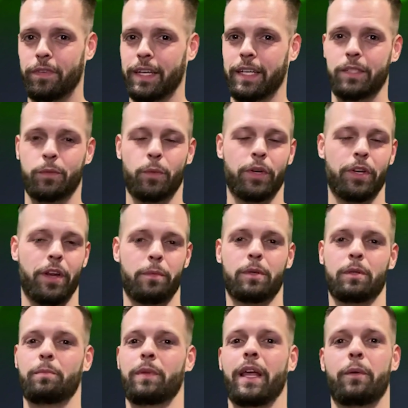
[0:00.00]
fun is when you're
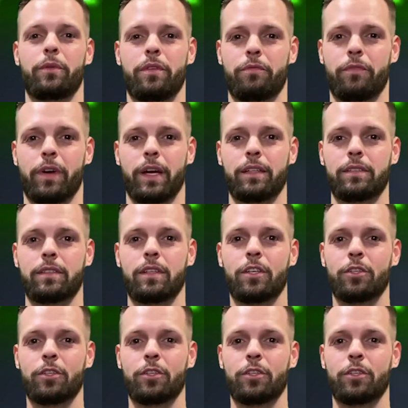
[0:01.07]
able to play with your friends.